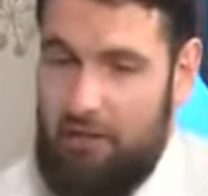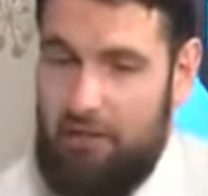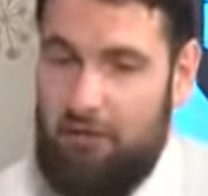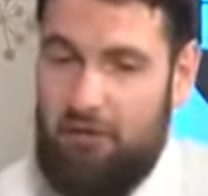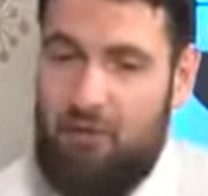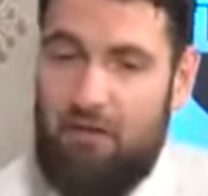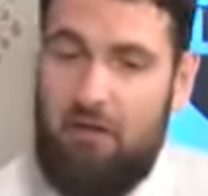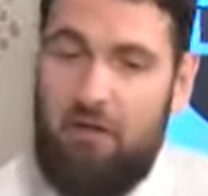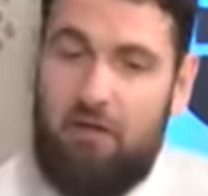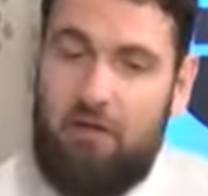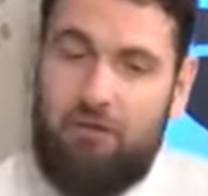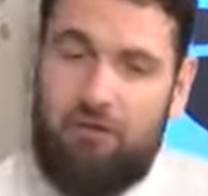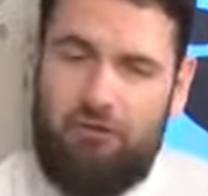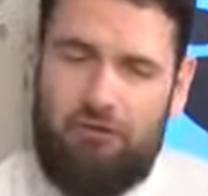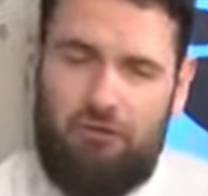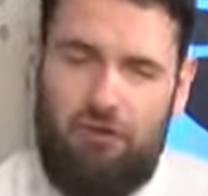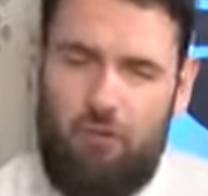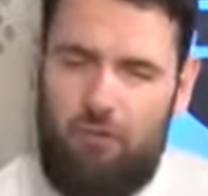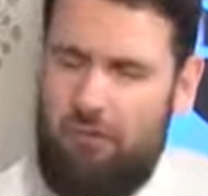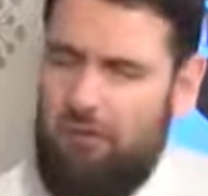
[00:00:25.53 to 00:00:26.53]
And
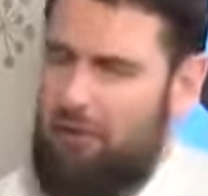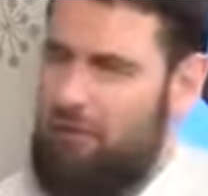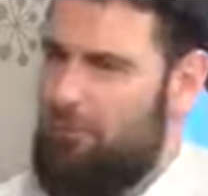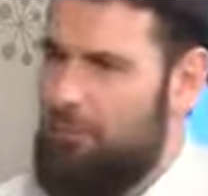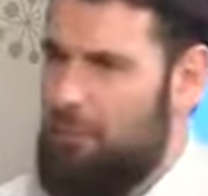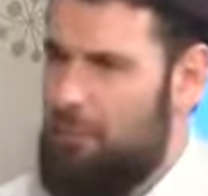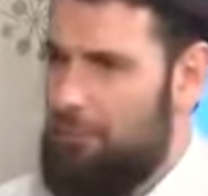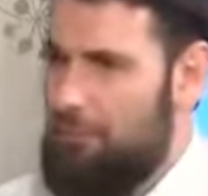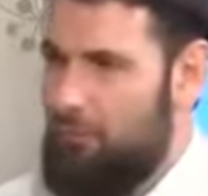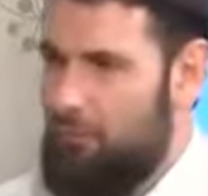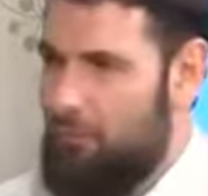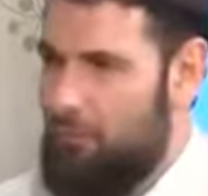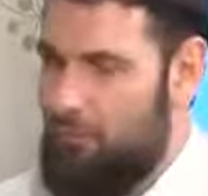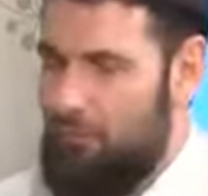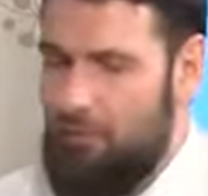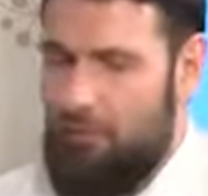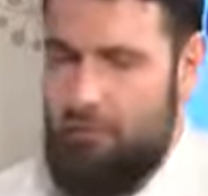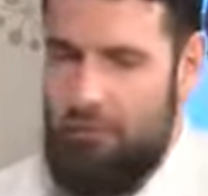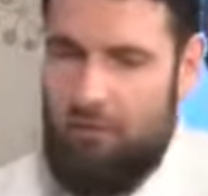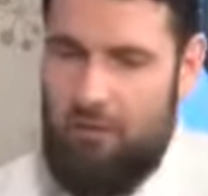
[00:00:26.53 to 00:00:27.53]
so many people.
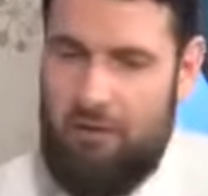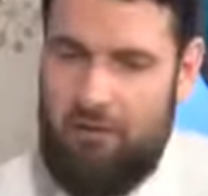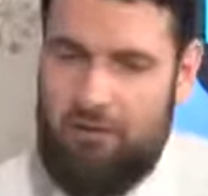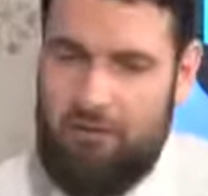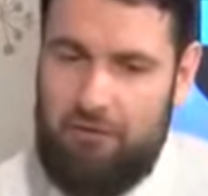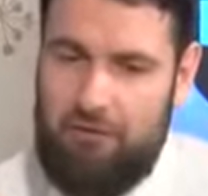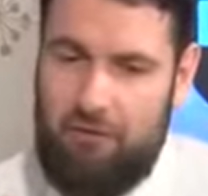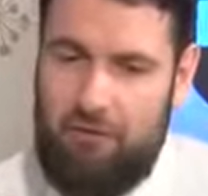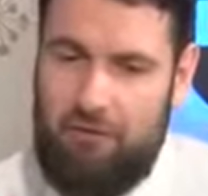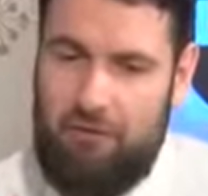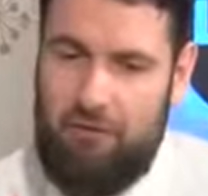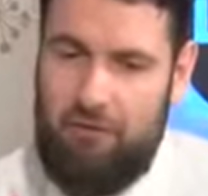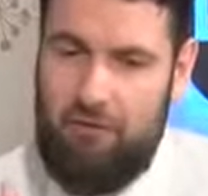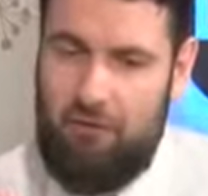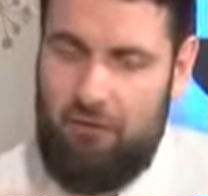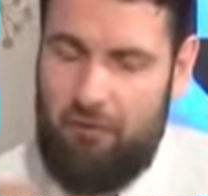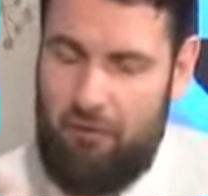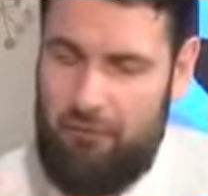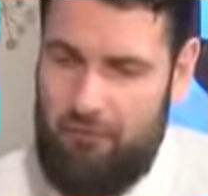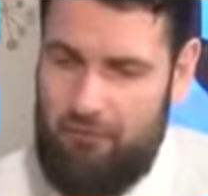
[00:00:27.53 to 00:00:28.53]
We're, we're on so many,
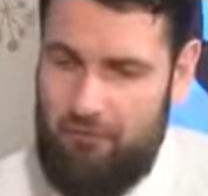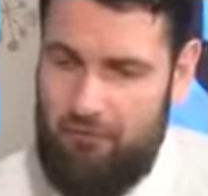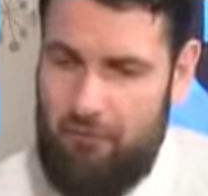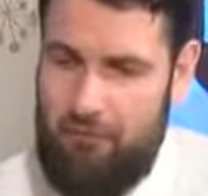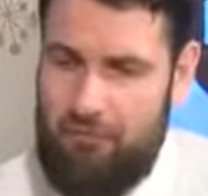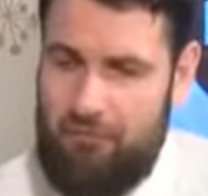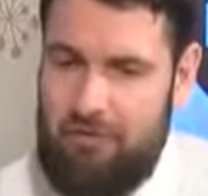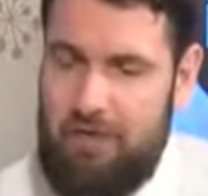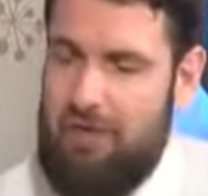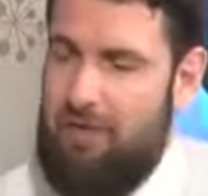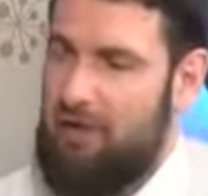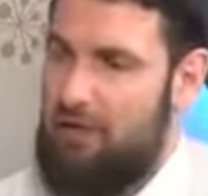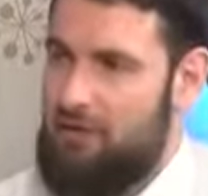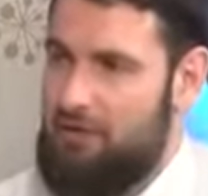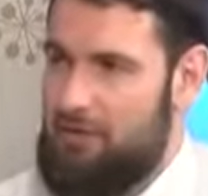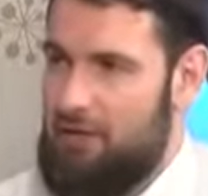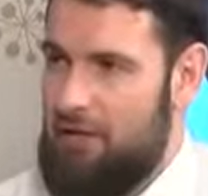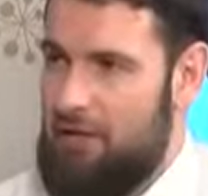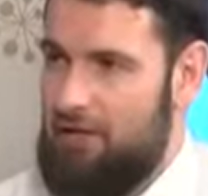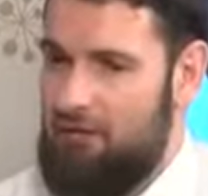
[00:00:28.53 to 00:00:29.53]
we're on a few
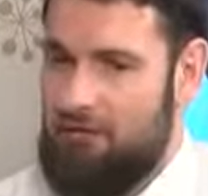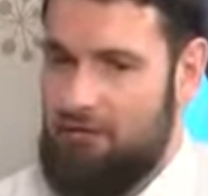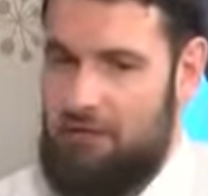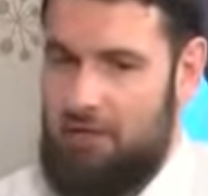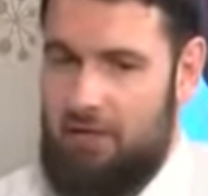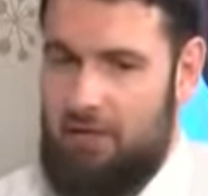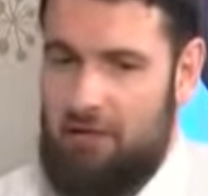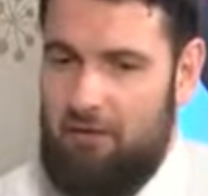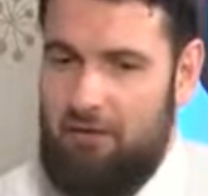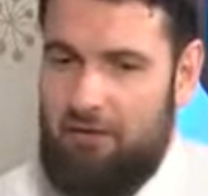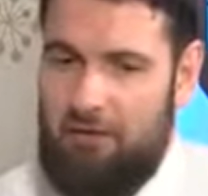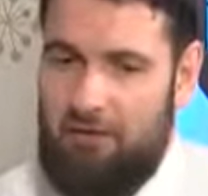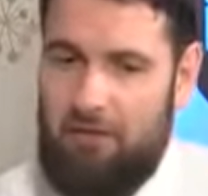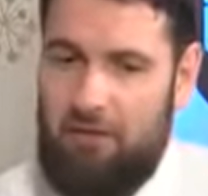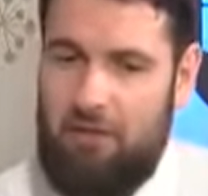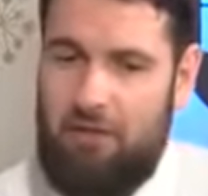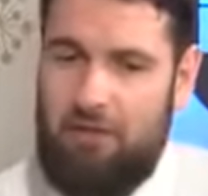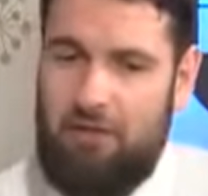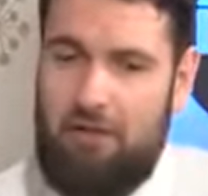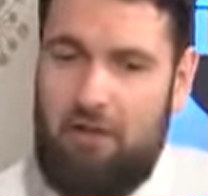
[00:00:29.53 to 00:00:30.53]
satellite channels now, and
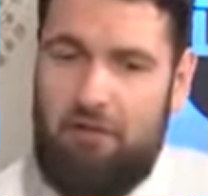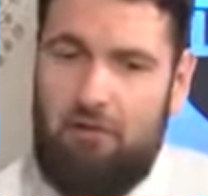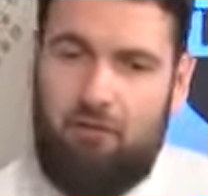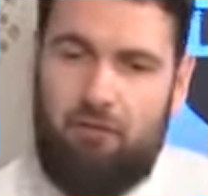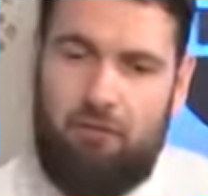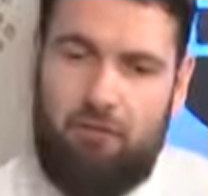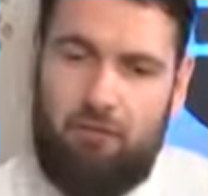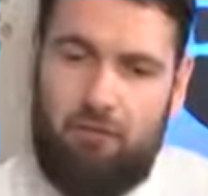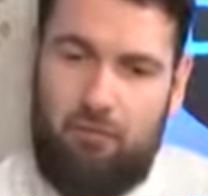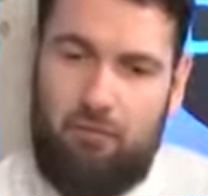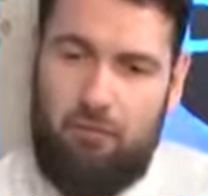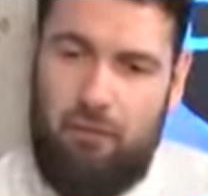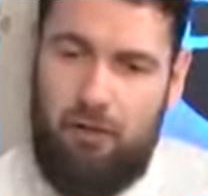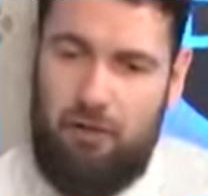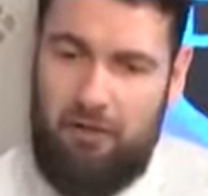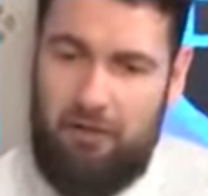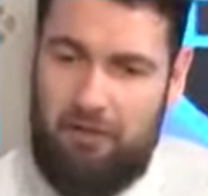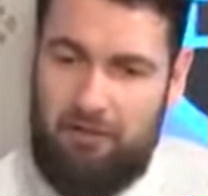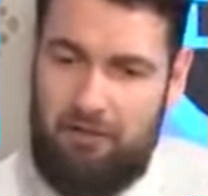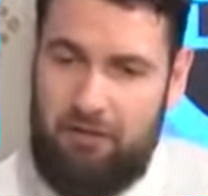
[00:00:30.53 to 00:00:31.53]
not only do we
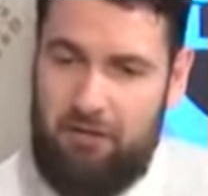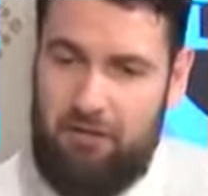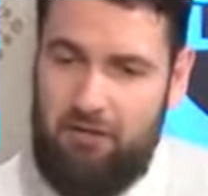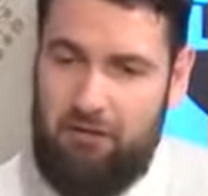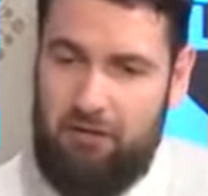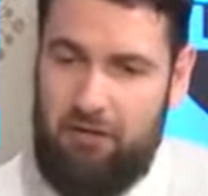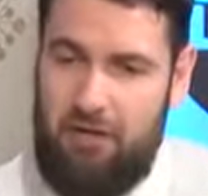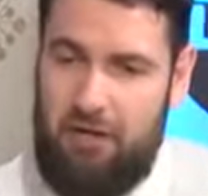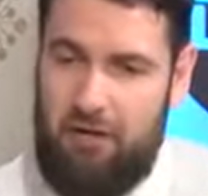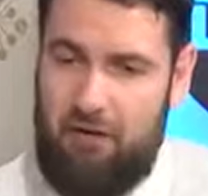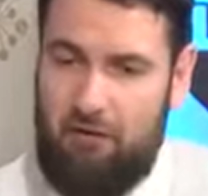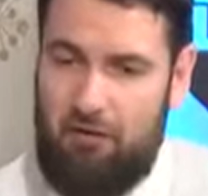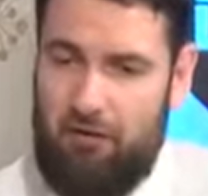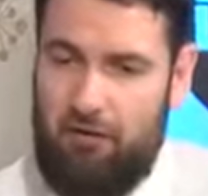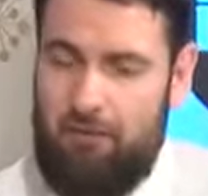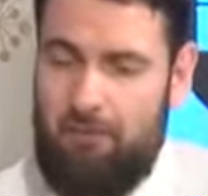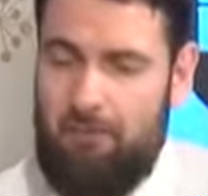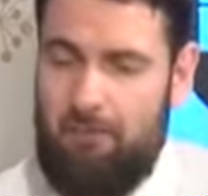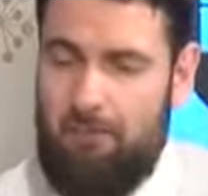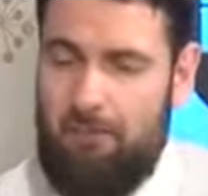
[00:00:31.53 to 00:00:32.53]
broadcast here in
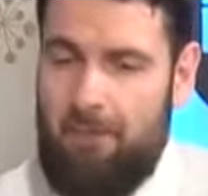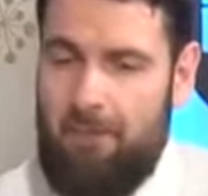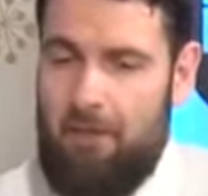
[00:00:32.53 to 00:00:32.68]
Chicago